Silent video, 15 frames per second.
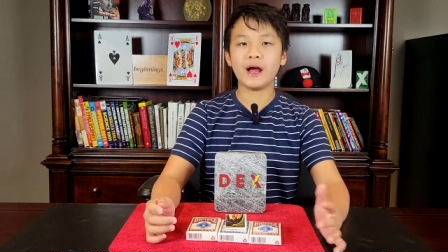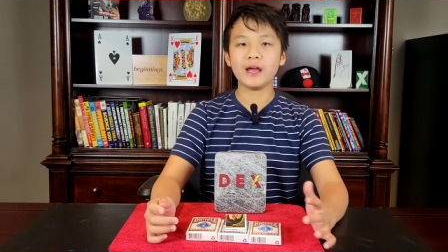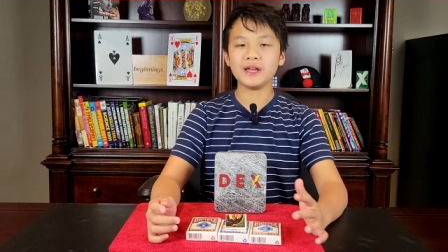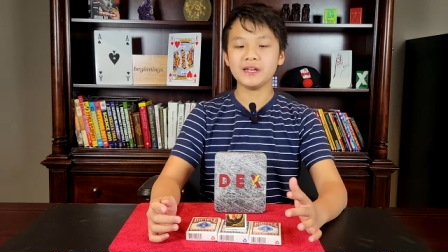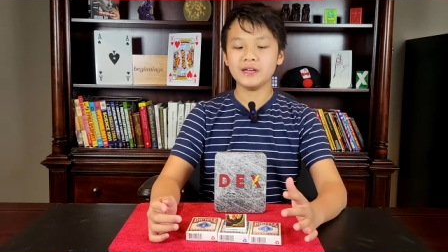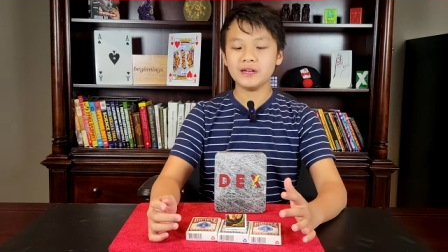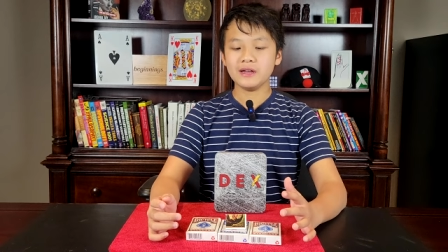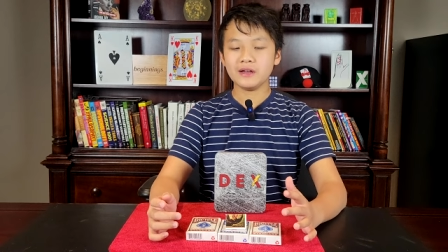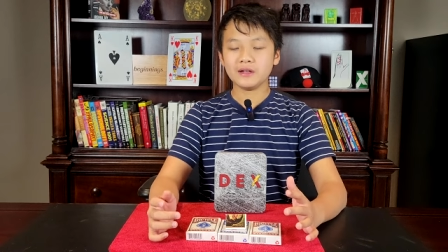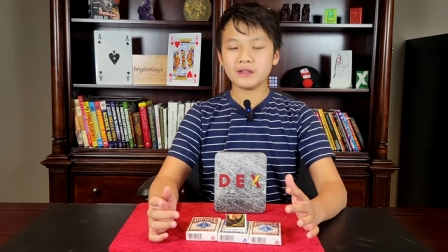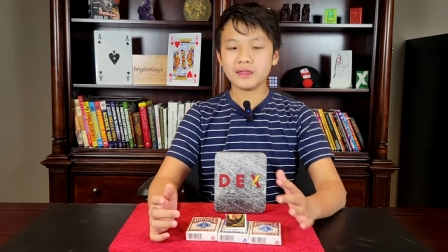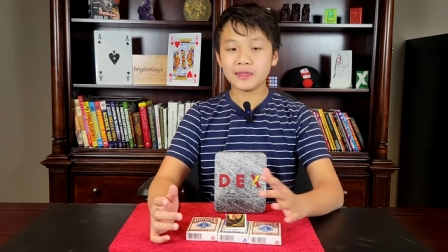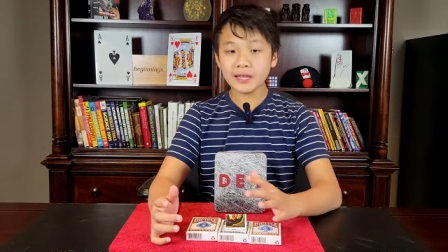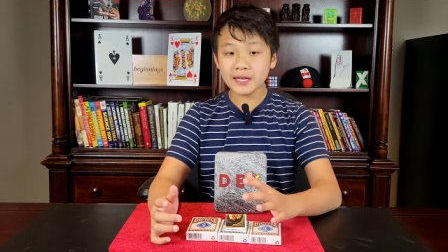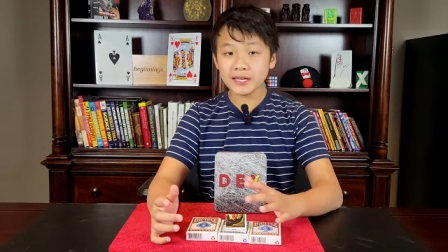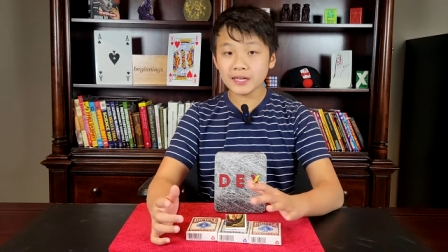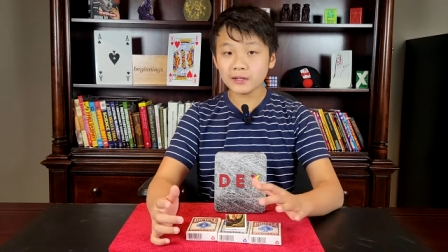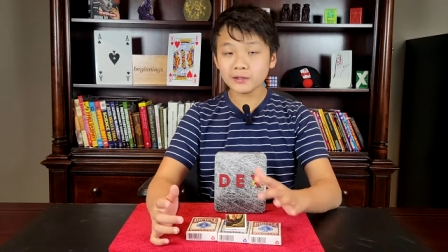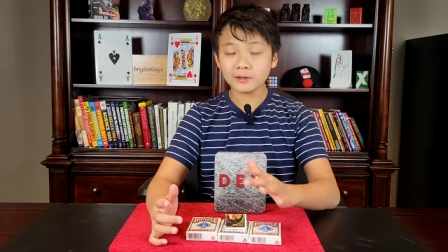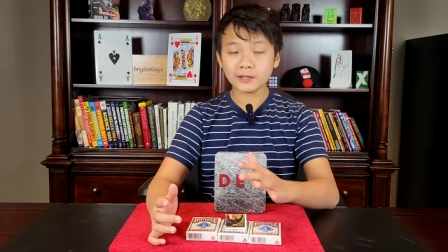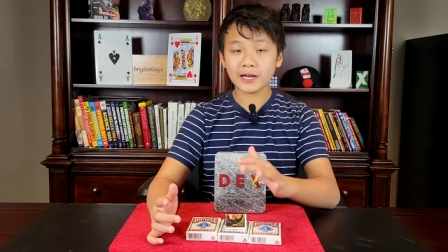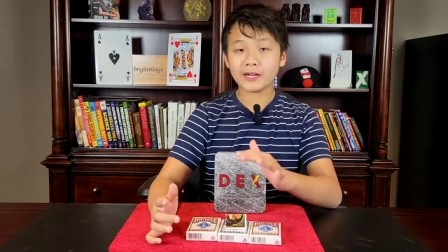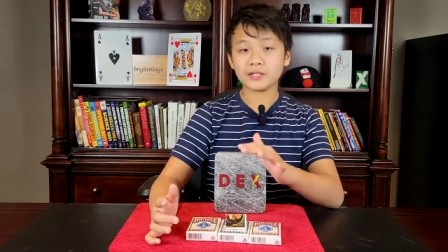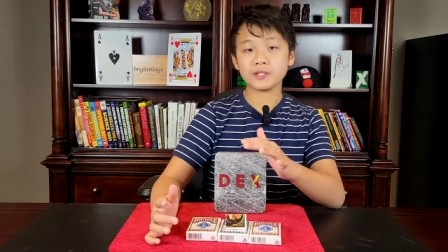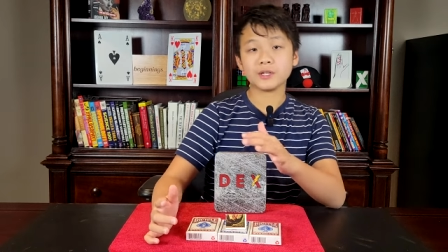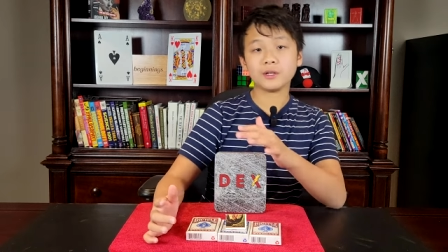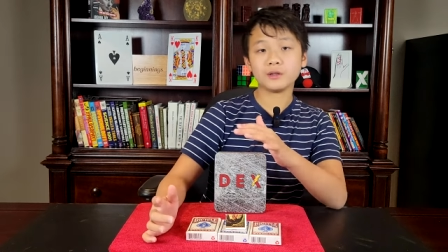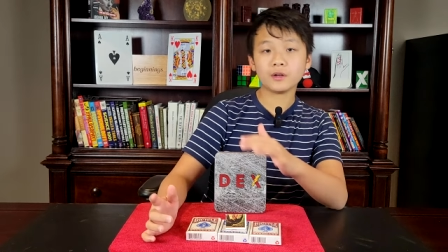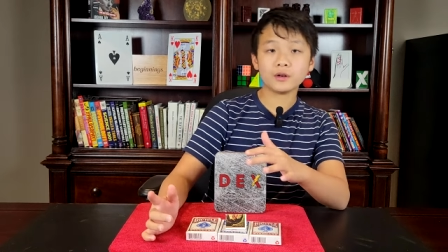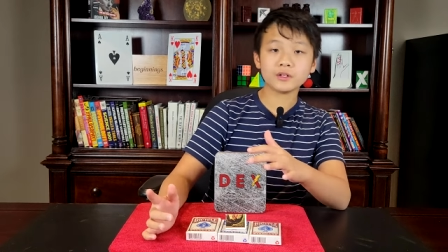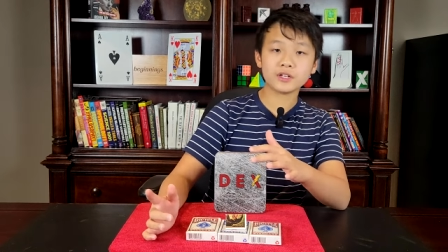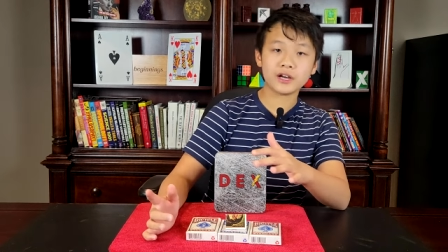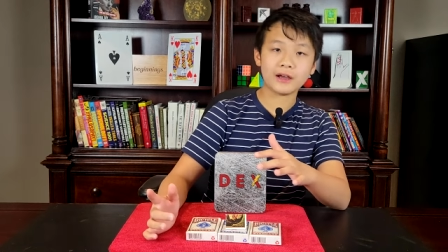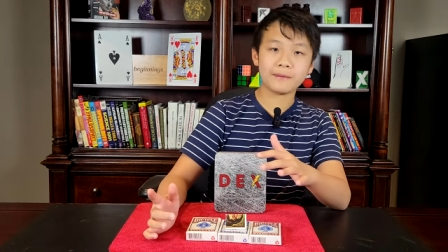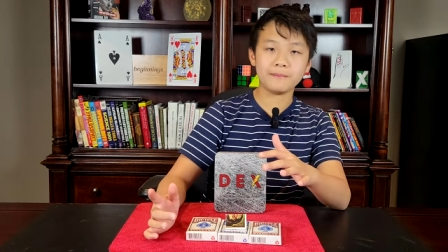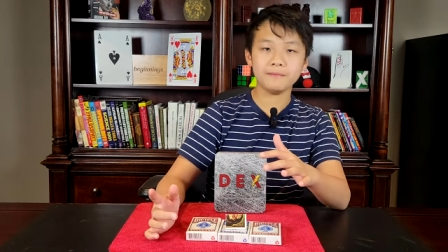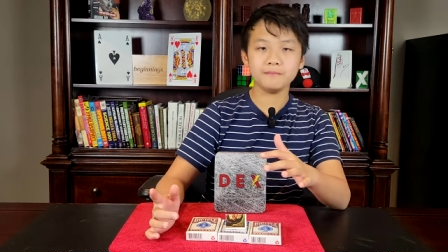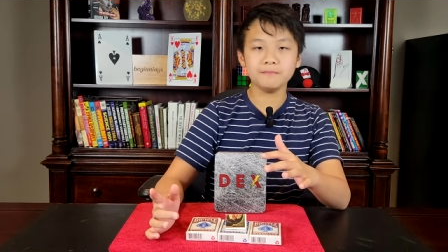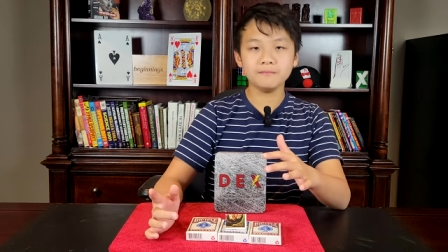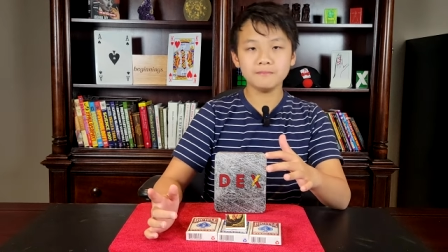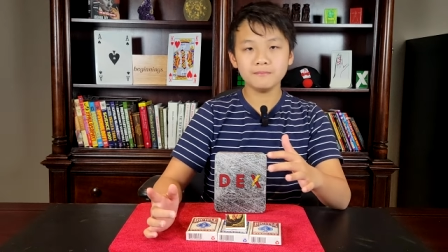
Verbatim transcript: I think it'll last a long time,